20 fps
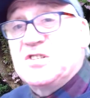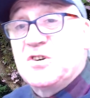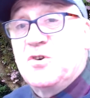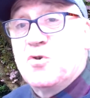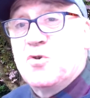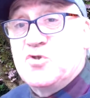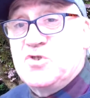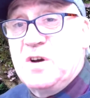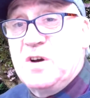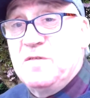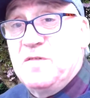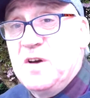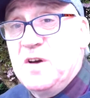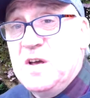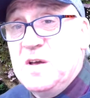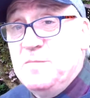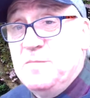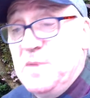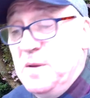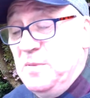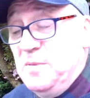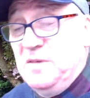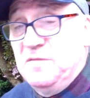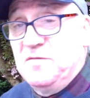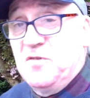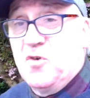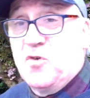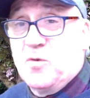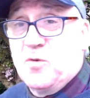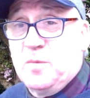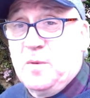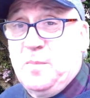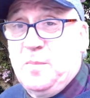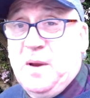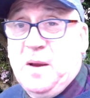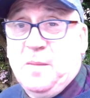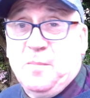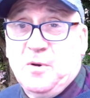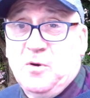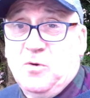of course, you have maybe vulnerable
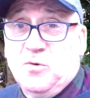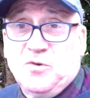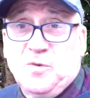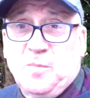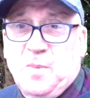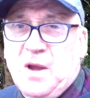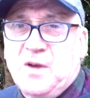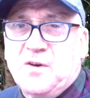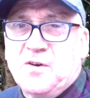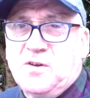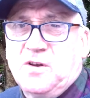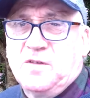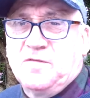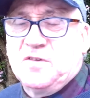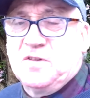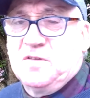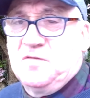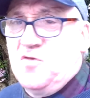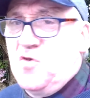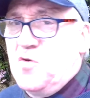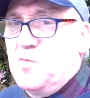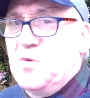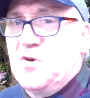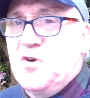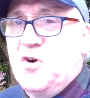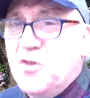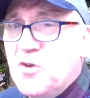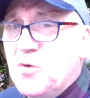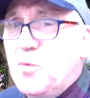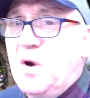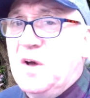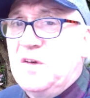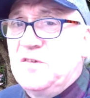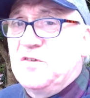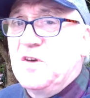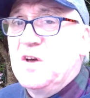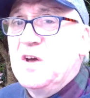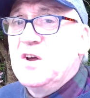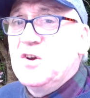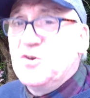people who depend on you for the phone. But otherwise,
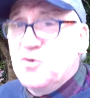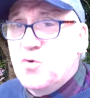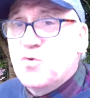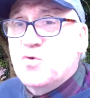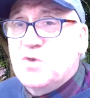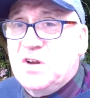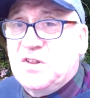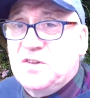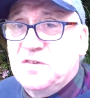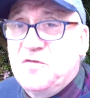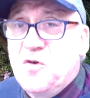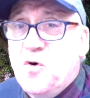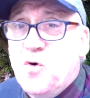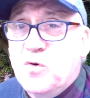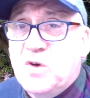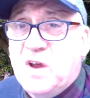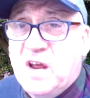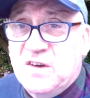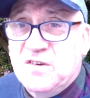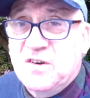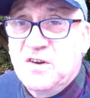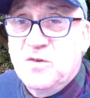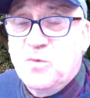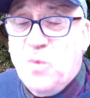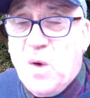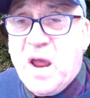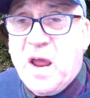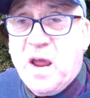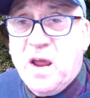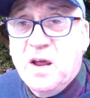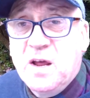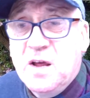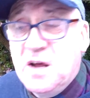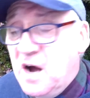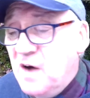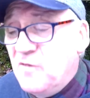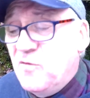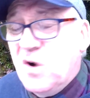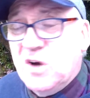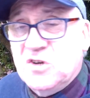don't let the phone get in the way
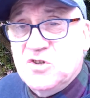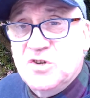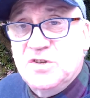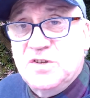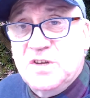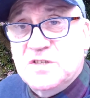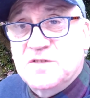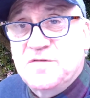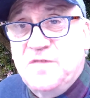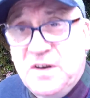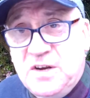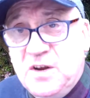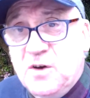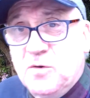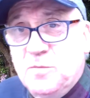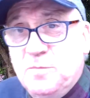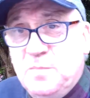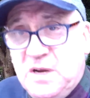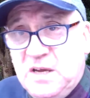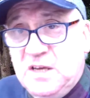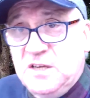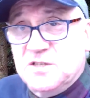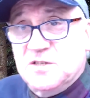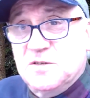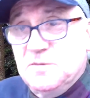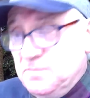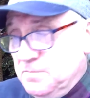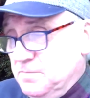of watching this video, please.